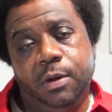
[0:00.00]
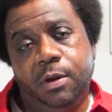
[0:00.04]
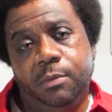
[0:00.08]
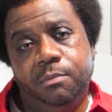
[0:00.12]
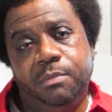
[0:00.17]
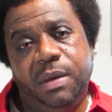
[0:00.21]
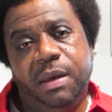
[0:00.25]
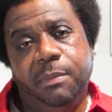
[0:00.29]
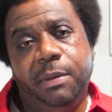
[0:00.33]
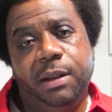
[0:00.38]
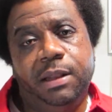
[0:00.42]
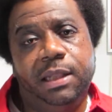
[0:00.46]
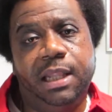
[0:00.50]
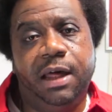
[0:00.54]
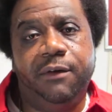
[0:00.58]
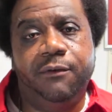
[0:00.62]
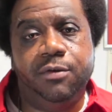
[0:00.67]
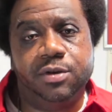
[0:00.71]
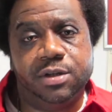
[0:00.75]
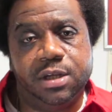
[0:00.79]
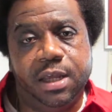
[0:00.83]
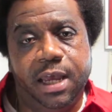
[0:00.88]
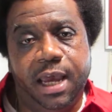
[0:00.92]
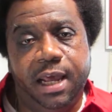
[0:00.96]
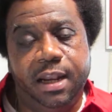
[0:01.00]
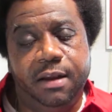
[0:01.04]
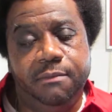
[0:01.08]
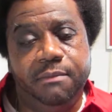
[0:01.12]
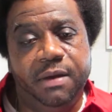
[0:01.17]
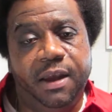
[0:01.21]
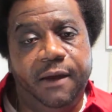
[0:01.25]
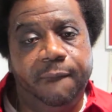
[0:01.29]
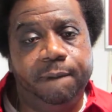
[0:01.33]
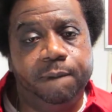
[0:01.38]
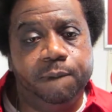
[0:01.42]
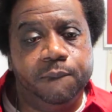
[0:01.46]
maybe levels ahead of
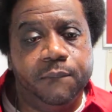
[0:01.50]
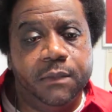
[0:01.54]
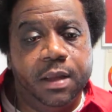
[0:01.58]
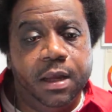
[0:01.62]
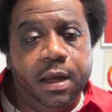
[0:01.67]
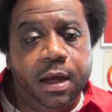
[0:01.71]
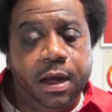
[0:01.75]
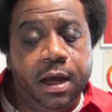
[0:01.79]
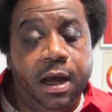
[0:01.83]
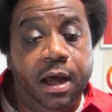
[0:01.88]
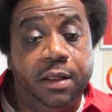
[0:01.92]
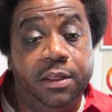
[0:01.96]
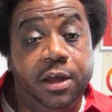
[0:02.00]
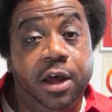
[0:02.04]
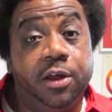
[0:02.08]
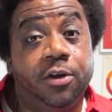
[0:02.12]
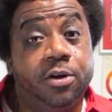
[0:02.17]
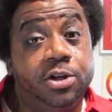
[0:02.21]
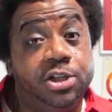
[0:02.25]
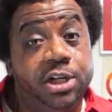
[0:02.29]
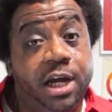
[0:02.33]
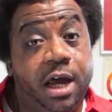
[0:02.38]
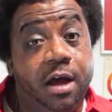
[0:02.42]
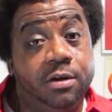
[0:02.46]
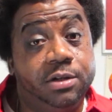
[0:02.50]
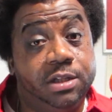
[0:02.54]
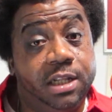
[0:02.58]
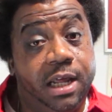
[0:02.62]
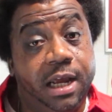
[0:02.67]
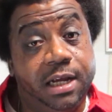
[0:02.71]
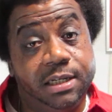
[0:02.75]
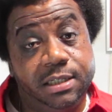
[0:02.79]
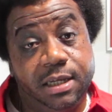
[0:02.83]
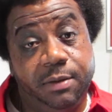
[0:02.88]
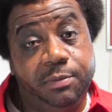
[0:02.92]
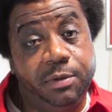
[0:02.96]
me. The other challenge that I
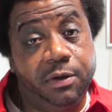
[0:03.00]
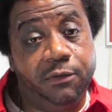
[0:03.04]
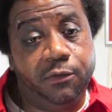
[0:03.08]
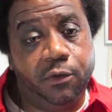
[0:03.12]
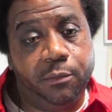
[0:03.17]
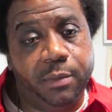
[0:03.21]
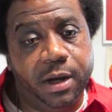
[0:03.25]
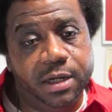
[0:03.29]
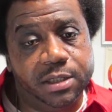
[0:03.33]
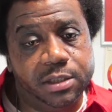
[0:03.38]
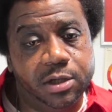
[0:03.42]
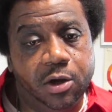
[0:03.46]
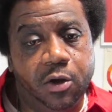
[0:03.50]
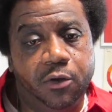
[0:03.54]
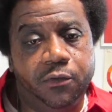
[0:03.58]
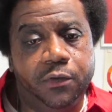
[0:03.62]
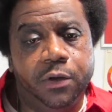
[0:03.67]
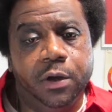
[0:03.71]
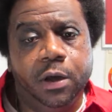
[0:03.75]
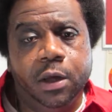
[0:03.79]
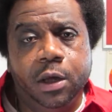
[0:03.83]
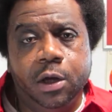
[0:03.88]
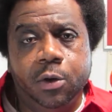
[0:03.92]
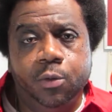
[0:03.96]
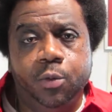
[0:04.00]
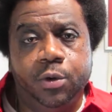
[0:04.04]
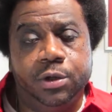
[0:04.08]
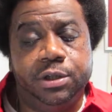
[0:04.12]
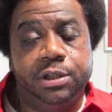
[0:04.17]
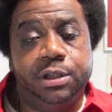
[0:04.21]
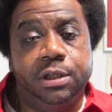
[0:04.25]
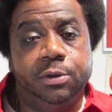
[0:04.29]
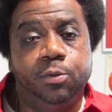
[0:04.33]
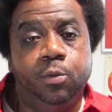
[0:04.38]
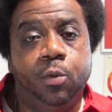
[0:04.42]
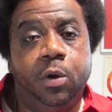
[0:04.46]
accepted for myself,
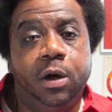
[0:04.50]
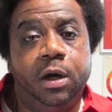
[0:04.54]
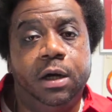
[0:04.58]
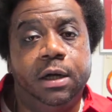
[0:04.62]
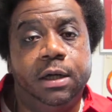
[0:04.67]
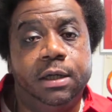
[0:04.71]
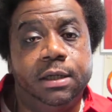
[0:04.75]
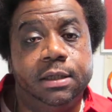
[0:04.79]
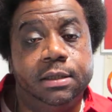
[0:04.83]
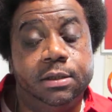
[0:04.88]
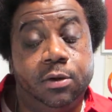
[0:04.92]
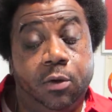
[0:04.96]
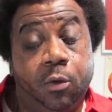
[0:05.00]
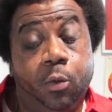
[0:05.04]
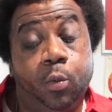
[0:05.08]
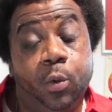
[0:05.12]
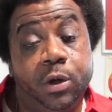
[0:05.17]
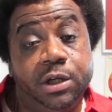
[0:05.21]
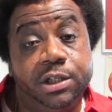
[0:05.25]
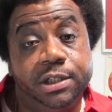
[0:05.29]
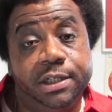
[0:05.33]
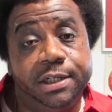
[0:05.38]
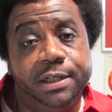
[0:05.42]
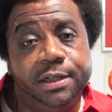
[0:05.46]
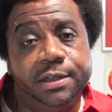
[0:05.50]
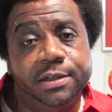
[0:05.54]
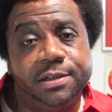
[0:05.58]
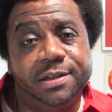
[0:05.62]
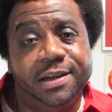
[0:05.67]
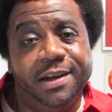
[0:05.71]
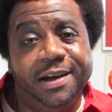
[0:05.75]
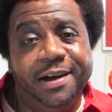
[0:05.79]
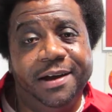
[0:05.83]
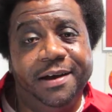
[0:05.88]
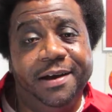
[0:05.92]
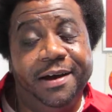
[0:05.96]
which is
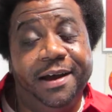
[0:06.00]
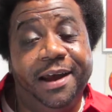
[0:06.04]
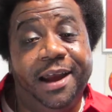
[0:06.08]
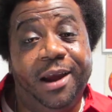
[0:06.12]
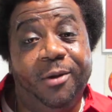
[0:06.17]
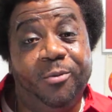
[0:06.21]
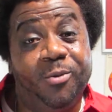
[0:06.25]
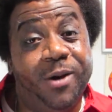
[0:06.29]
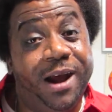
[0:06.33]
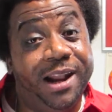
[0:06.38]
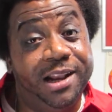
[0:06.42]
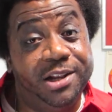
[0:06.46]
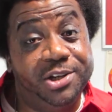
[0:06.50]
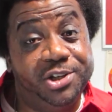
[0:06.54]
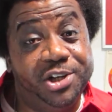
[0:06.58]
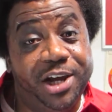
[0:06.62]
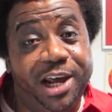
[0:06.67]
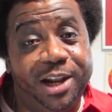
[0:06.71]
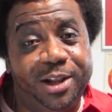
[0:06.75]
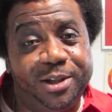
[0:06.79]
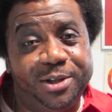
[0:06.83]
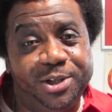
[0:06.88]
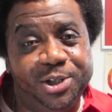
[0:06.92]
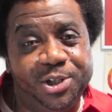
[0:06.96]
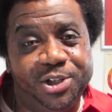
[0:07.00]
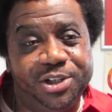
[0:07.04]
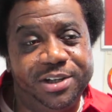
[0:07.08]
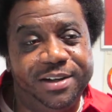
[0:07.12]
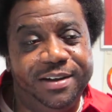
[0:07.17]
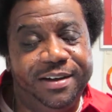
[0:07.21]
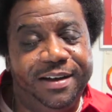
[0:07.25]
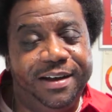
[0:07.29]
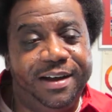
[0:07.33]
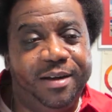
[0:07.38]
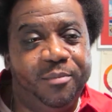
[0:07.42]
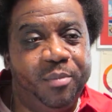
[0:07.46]
a writing challenge.
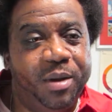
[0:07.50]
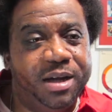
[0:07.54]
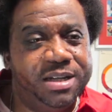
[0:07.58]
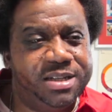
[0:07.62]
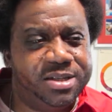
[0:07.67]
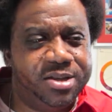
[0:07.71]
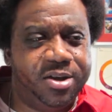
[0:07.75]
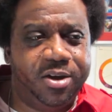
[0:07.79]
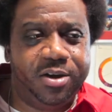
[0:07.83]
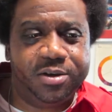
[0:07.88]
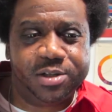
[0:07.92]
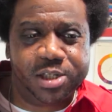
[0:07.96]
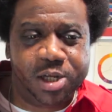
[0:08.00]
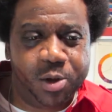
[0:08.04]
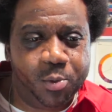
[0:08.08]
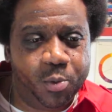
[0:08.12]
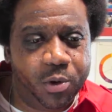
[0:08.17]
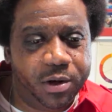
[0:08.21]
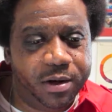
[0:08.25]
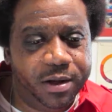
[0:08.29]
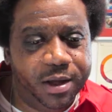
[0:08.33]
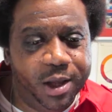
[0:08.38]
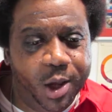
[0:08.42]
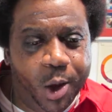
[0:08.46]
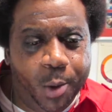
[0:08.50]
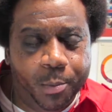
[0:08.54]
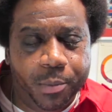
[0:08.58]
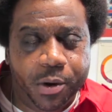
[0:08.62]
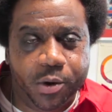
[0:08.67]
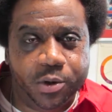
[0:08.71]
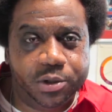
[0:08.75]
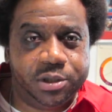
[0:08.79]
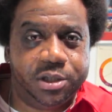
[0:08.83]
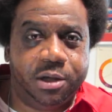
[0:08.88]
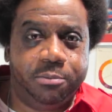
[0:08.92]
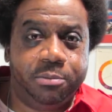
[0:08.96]
I saw someone
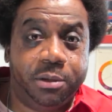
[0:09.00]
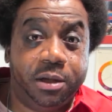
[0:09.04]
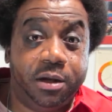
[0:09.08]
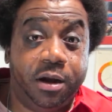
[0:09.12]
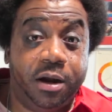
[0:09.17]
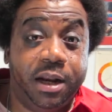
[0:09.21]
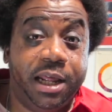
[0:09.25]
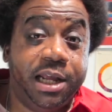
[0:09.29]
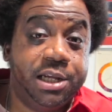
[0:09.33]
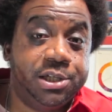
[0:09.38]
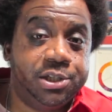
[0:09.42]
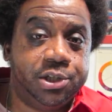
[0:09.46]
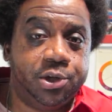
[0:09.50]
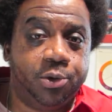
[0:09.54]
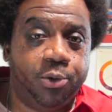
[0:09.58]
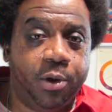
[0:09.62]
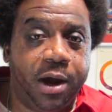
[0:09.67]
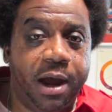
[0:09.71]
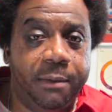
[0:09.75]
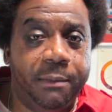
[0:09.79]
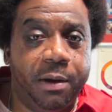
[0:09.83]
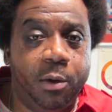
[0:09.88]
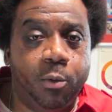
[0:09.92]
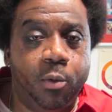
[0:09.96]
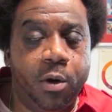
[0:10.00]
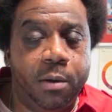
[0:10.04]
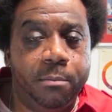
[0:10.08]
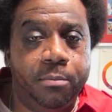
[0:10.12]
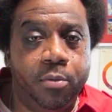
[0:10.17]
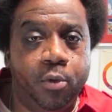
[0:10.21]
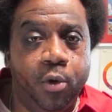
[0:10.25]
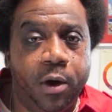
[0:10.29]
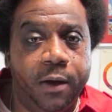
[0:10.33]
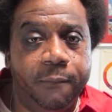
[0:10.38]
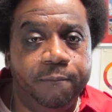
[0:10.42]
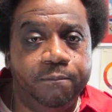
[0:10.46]
post something on Instagram at one
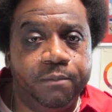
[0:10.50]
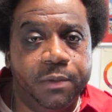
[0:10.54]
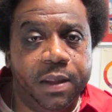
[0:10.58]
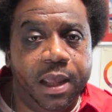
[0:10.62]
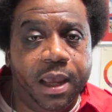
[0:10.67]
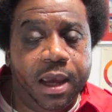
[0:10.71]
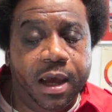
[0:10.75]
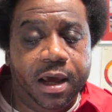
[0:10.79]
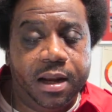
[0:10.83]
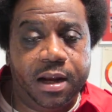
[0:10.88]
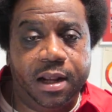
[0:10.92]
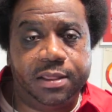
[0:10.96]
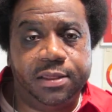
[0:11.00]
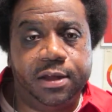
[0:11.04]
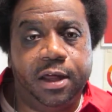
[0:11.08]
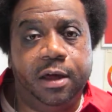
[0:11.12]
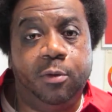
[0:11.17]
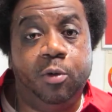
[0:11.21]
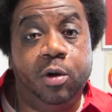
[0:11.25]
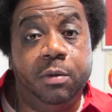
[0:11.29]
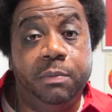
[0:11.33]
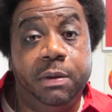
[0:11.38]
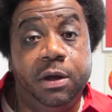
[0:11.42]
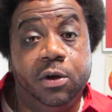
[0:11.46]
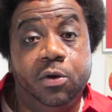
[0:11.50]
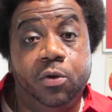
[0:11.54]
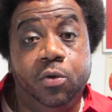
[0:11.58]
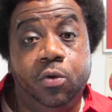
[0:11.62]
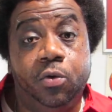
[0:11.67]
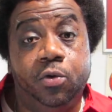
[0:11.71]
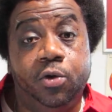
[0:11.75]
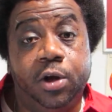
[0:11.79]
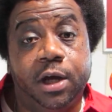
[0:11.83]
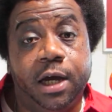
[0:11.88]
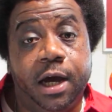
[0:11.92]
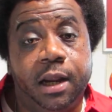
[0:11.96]
point, and I thought it would be
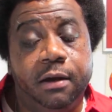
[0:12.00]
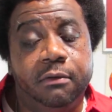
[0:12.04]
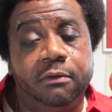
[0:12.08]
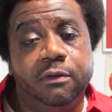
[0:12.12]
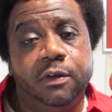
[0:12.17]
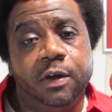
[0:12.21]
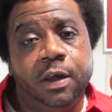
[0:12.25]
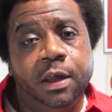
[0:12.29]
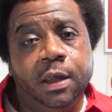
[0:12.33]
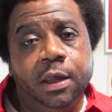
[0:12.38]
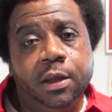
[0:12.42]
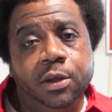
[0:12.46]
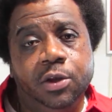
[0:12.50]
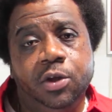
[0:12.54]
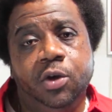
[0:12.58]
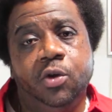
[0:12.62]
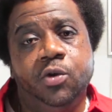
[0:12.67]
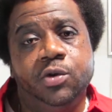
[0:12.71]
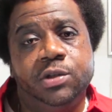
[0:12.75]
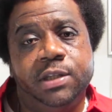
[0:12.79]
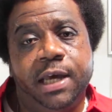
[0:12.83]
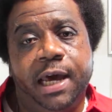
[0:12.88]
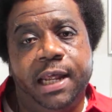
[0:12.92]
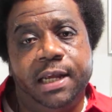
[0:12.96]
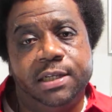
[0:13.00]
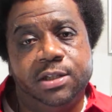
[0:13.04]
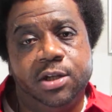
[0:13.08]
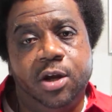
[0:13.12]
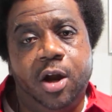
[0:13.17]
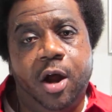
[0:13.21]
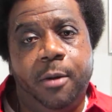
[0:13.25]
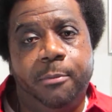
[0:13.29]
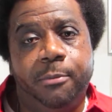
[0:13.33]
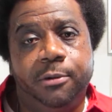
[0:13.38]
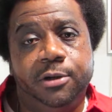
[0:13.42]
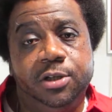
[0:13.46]
cool to kind of use that as an
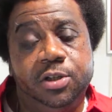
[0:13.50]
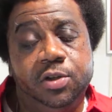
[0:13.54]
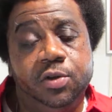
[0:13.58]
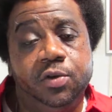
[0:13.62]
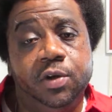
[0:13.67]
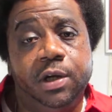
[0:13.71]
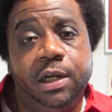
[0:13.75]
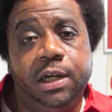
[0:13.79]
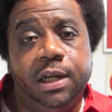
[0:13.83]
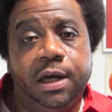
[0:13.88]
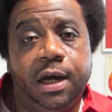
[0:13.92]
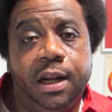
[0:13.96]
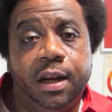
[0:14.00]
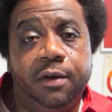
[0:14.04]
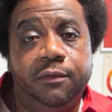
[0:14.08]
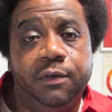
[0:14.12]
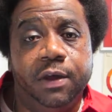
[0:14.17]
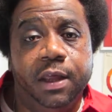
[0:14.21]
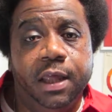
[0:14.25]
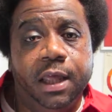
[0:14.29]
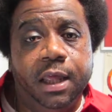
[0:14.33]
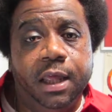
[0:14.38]
opportunity to kind of,